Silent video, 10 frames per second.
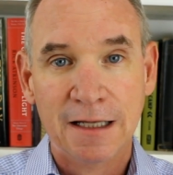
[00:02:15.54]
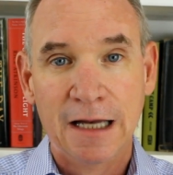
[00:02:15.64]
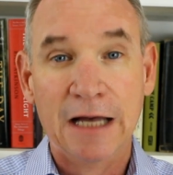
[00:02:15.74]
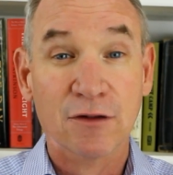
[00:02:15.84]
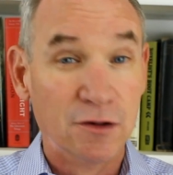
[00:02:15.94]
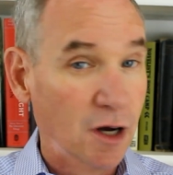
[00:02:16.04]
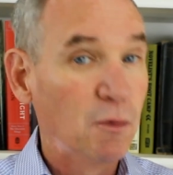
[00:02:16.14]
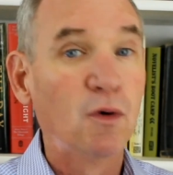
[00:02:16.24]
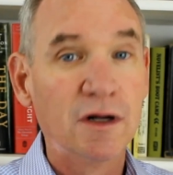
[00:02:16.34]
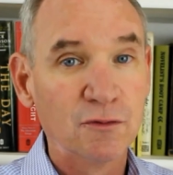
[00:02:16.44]
And the
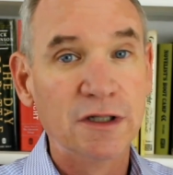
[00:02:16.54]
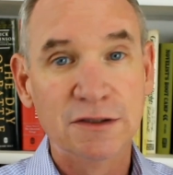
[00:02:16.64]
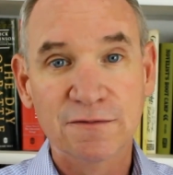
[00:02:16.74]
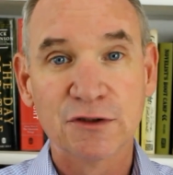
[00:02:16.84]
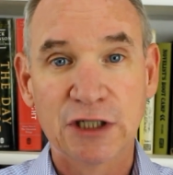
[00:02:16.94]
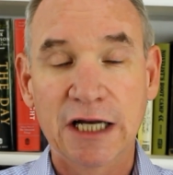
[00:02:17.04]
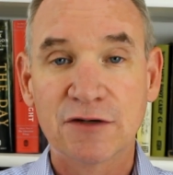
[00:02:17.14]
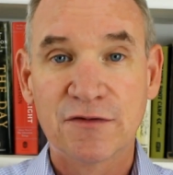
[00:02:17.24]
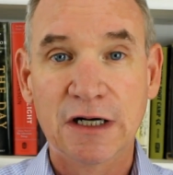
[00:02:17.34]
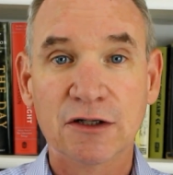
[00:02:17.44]
number 1 reason for
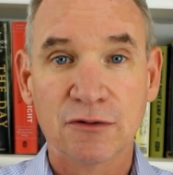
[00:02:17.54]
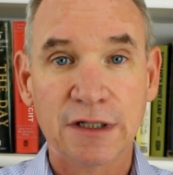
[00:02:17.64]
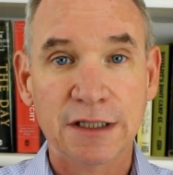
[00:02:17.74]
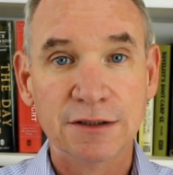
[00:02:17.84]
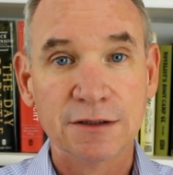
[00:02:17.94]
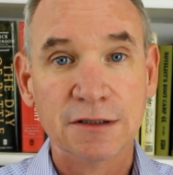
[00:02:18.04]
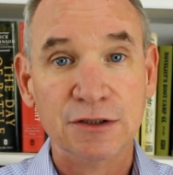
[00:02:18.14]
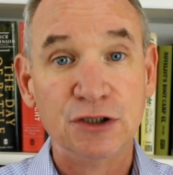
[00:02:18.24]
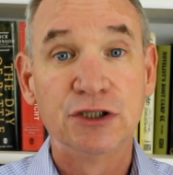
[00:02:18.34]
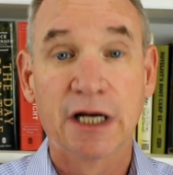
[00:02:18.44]
change failure is
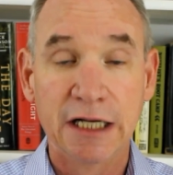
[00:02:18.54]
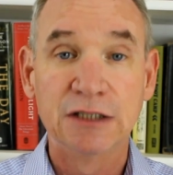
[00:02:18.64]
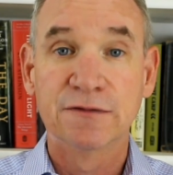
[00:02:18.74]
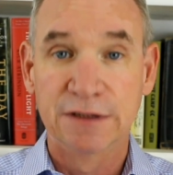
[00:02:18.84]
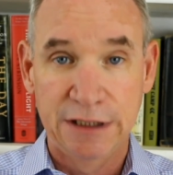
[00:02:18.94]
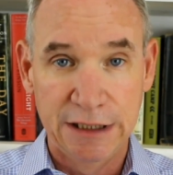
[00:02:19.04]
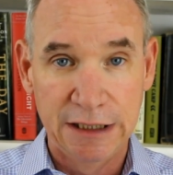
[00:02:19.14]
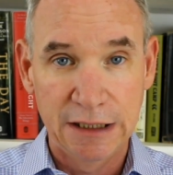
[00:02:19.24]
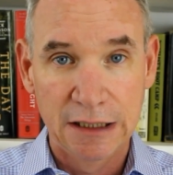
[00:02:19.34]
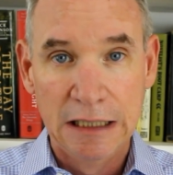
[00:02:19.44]
change
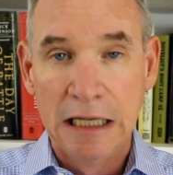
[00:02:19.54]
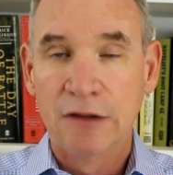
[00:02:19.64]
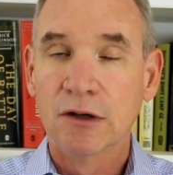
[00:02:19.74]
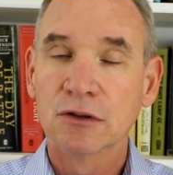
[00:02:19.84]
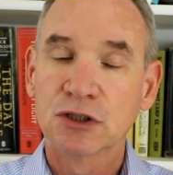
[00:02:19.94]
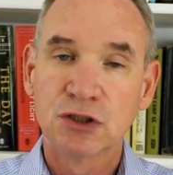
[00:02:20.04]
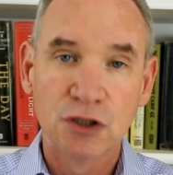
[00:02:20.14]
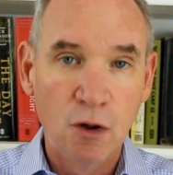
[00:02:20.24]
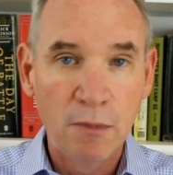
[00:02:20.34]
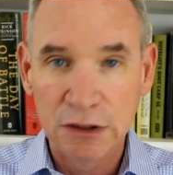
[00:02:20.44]
fatigue. There is
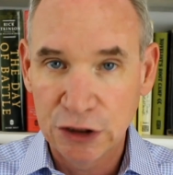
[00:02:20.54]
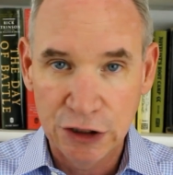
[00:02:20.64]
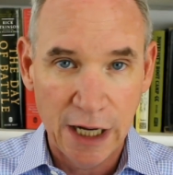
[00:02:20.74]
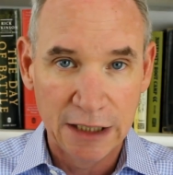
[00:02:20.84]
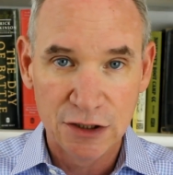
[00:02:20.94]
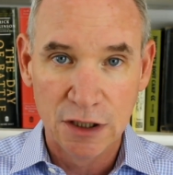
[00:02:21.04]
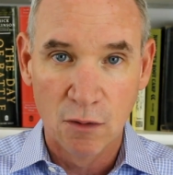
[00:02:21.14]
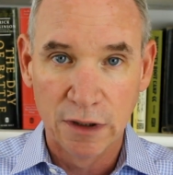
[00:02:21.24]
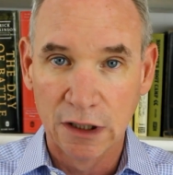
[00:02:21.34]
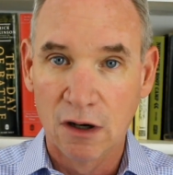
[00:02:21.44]
so much change
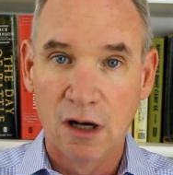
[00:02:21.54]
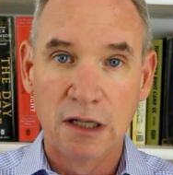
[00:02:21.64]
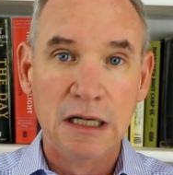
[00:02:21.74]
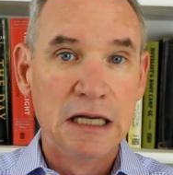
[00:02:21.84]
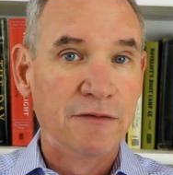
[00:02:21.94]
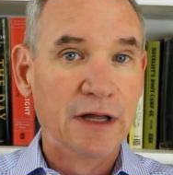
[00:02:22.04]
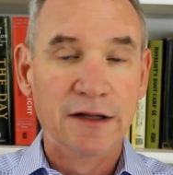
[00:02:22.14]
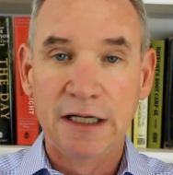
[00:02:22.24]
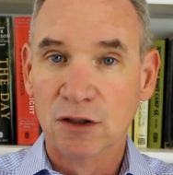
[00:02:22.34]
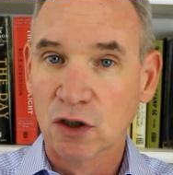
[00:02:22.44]
going on
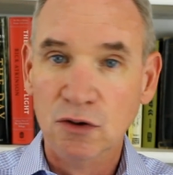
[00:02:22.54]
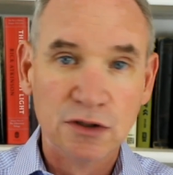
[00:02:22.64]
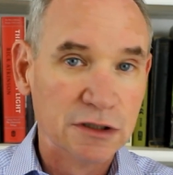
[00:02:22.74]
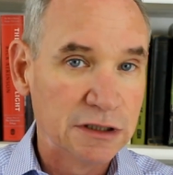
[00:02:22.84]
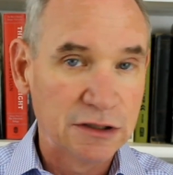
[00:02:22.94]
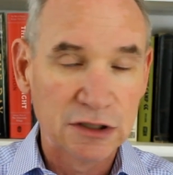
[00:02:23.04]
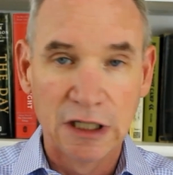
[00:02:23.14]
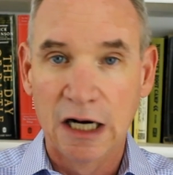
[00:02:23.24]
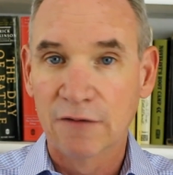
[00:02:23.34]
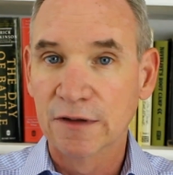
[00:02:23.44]
that it loses
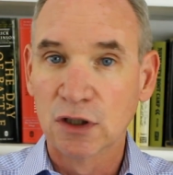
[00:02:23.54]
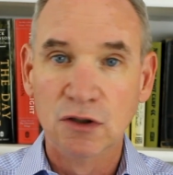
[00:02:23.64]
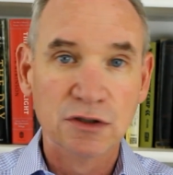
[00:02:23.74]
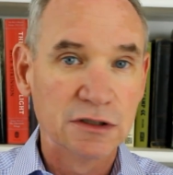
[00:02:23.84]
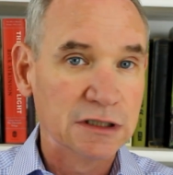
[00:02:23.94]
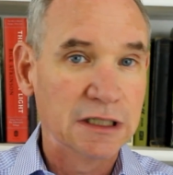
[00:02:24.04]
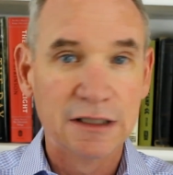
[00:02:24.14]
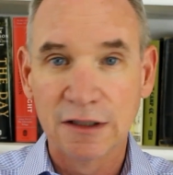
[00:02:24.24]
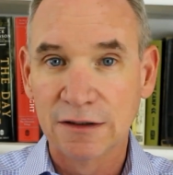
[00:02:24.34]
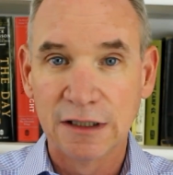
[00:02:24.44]
itself, it loses it
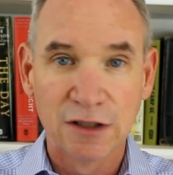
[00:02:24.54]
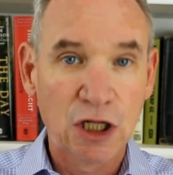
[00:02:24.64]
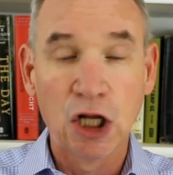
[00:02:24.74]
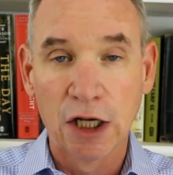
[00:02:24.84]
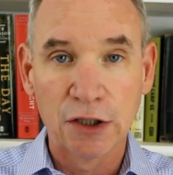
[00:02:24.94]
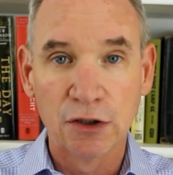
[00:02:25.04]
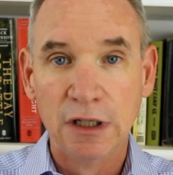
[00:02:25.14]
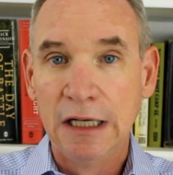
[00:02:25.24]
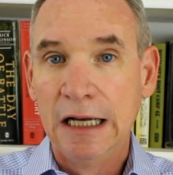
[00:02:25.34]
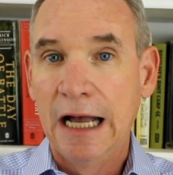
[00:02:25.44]
in the clutter,
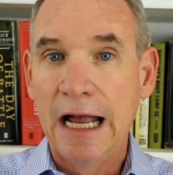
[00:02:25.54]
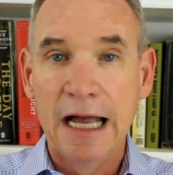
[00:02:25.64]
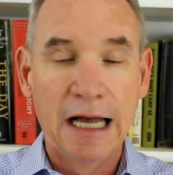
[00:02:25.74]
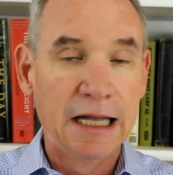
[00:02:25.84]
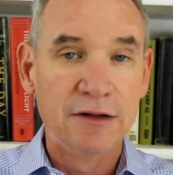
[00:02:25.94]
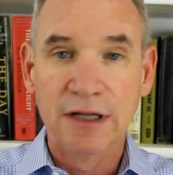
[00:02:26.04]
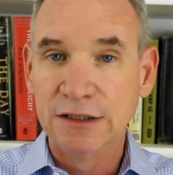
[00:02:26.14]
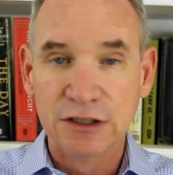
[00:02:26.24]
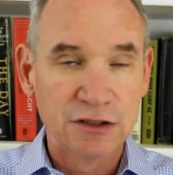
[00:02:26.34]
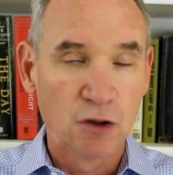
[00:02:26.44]
and they
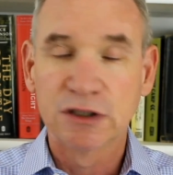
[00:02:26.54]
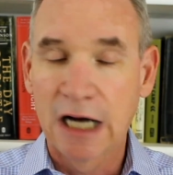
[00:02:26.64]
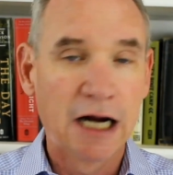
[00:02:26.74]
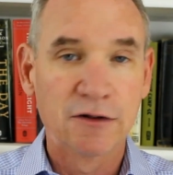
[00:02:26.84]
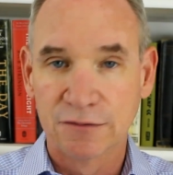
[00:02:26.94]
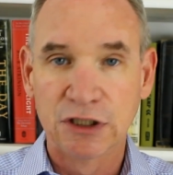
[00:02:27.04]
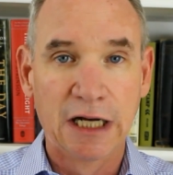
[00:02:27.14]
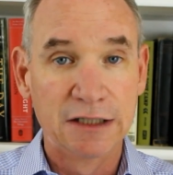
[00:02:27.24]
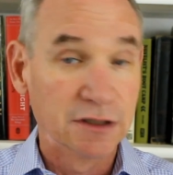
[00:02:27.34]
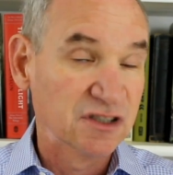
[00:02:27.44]
just are tired of
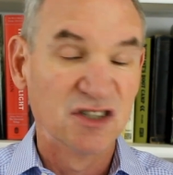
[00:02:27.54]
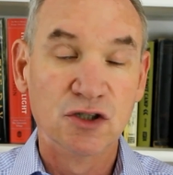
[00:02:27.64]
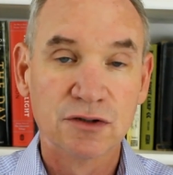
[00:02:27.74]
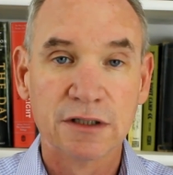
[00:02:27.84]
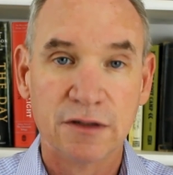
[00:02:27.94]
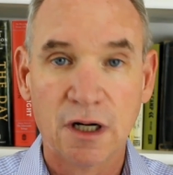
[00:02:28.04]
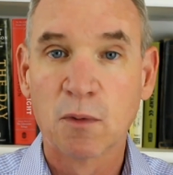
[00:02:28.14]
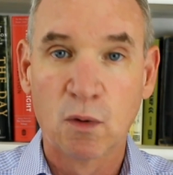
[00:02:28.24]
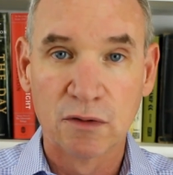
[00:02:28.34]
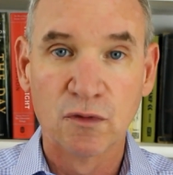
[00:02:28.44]
change. That's usually the
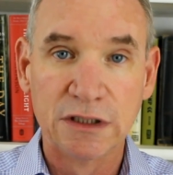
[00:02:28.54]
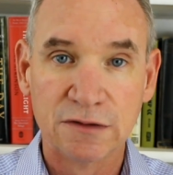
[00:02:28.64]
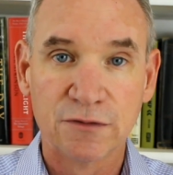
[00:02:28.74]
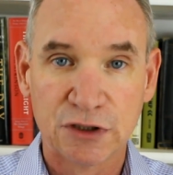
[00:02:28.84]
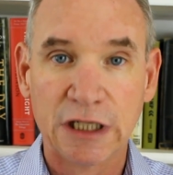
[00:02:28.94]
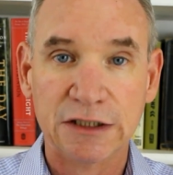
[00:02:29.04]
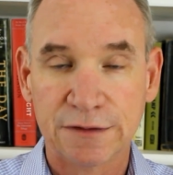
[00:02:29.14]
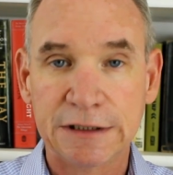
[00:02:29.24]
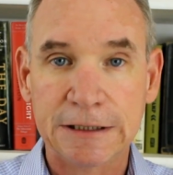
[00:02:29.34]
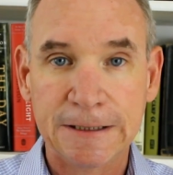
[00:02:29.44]
number 1 reason for change
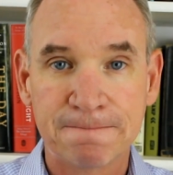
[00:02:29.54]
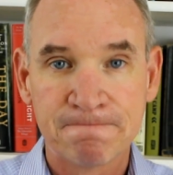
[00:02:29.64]
fatigue.